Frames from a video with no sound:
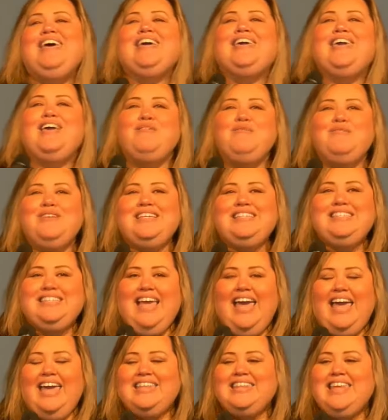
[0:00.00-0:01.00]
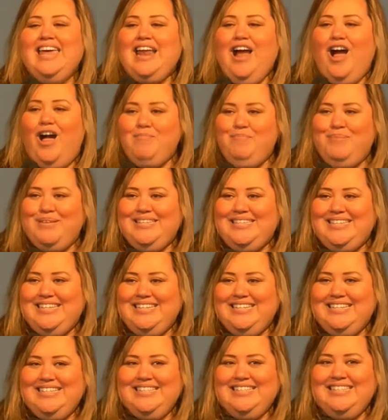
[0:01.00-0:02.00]
Can we say that
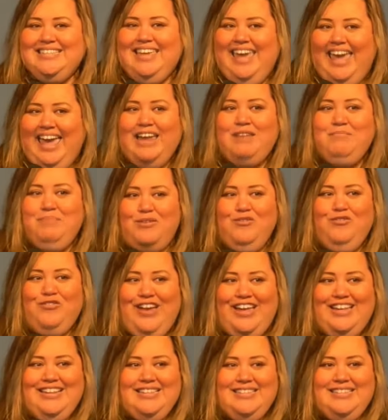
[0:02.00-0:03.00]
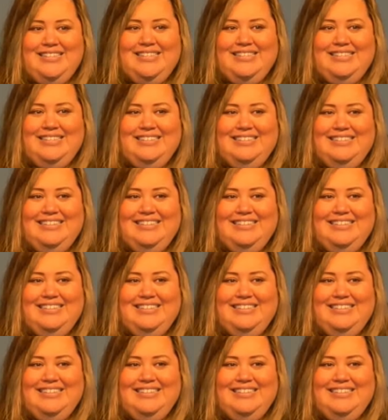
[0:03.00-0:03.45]
opposites can be friends?